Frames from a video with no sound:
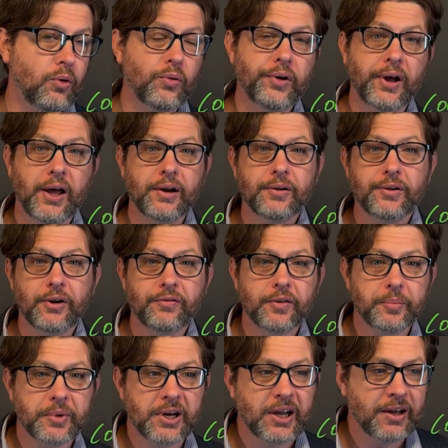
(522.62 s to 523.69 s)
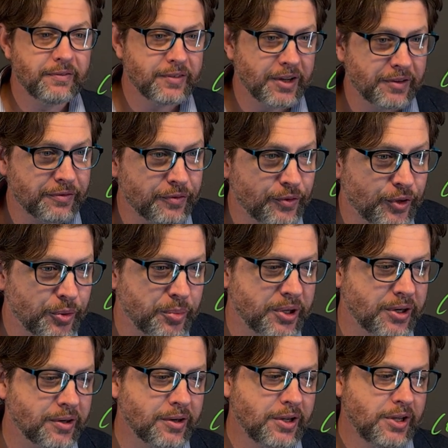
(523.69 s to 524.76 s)
don't know if I'm going to have enough room here.
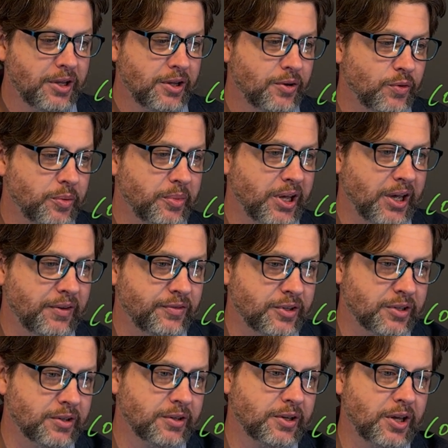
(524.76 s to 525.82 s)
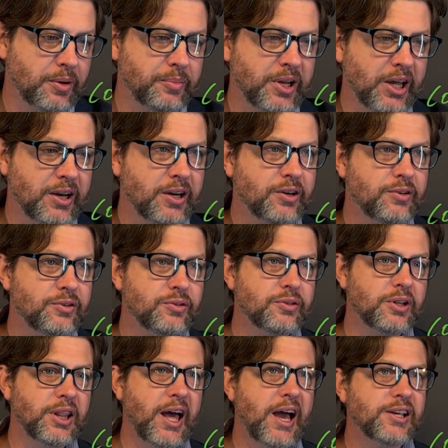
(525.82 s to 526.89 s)
We may have to come down here and do the
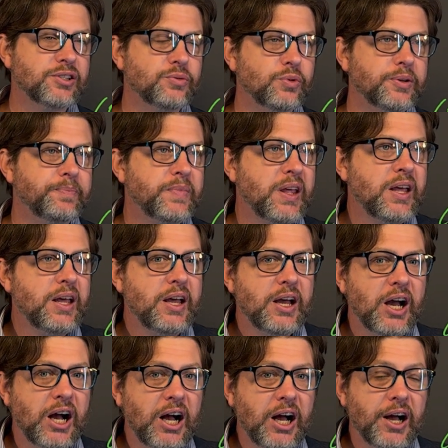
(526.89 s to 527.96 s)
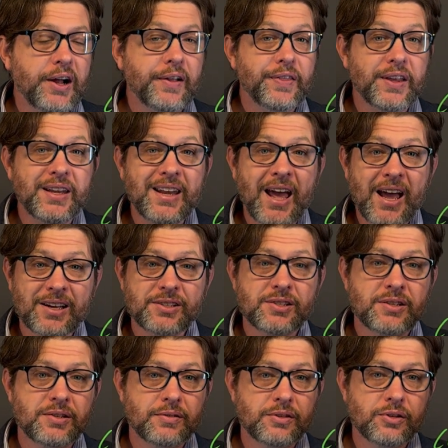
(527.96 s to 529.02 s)
last one. The next
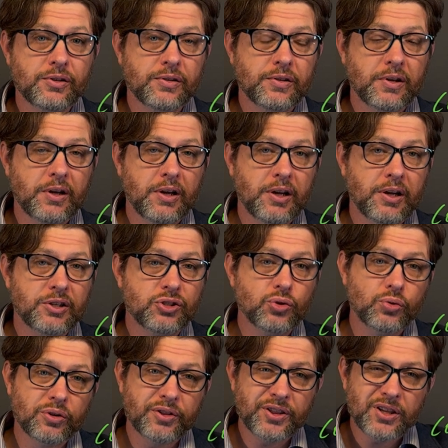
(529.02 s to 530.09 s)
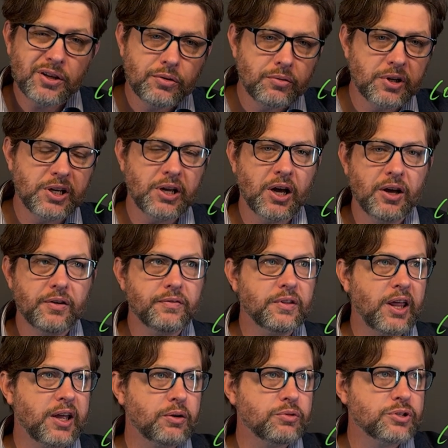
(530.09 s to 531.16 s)
sort of theory of
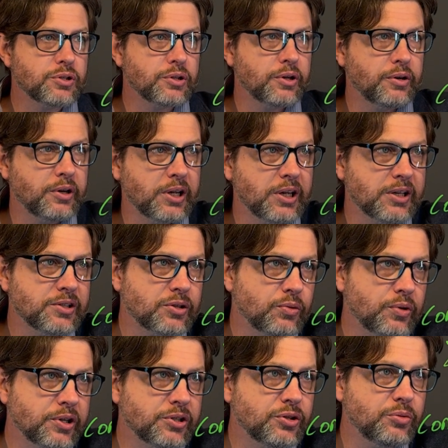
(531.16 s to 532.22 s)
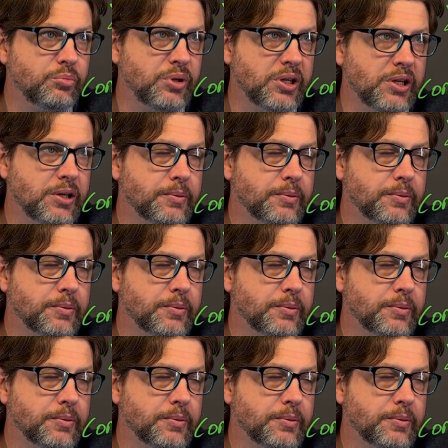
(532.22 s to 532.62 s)
language learning is going to be